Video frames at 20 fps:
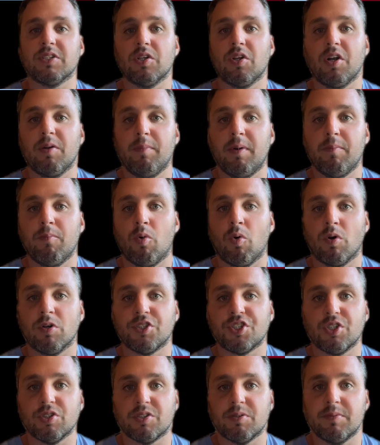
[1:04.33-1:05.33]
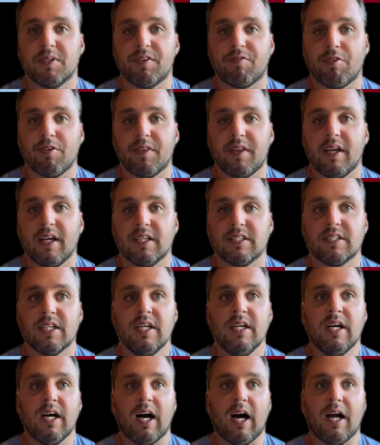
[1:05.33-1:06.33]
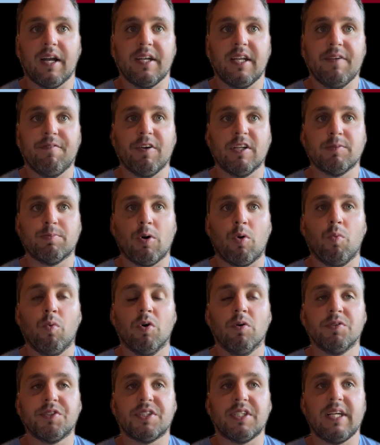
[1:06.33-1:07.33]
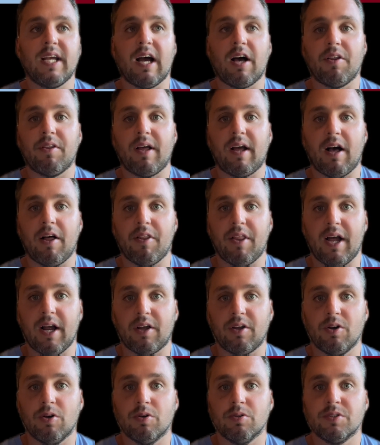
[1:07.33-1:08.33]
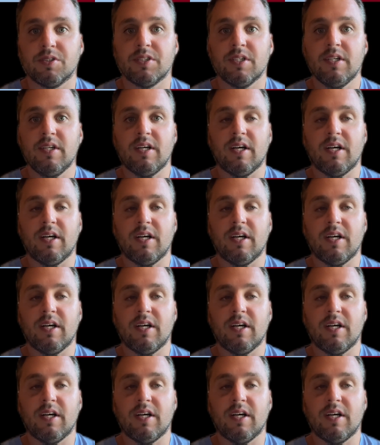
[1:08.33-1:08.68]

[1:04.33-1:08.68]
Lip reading: a little bit more, show some different things on defense. But we'll see how that goes.